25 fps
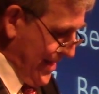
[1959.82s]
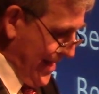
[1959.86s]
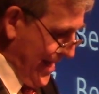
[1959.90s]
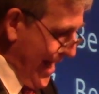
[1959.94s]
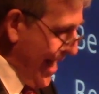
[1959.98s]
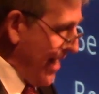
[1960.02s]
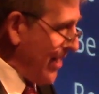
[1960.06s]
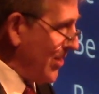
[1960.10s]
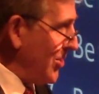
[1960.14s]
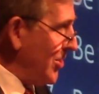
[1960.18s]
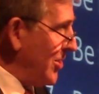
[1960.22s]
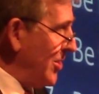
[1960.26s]

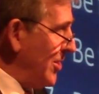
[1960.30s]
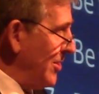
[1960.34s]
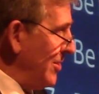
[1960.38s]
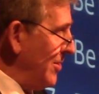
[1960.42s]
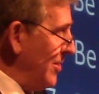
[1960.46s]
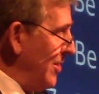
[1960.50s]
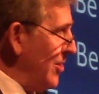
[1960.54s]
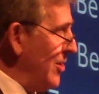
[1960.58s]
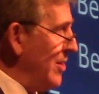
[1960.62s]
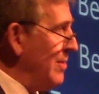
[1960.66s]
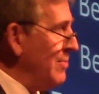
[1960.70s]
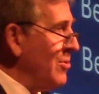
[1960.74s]
Ask
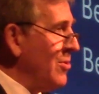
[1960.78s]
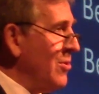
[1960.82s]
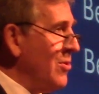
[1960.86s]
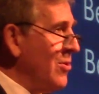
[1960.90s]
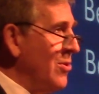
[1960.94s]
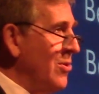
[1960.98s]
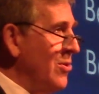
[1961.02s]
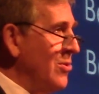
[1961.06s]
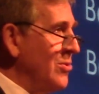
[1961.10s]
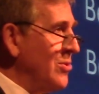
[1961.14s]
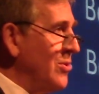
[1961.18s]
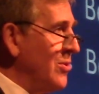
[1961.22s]
him or
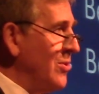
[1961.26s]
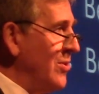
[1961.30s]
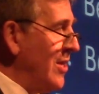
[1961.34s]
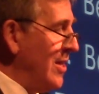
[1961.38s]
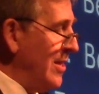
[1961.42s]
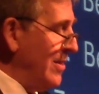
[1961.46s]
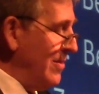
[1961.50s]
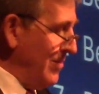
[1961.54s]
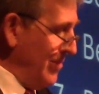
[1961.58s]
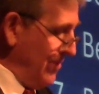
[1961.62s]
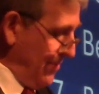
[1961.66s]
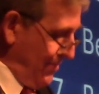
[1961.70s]
her to
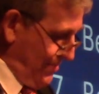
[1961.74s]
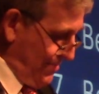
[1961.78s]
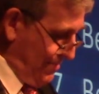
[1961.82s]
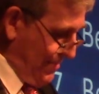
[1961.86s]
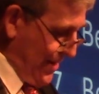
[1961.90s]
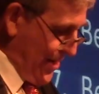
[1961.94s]
then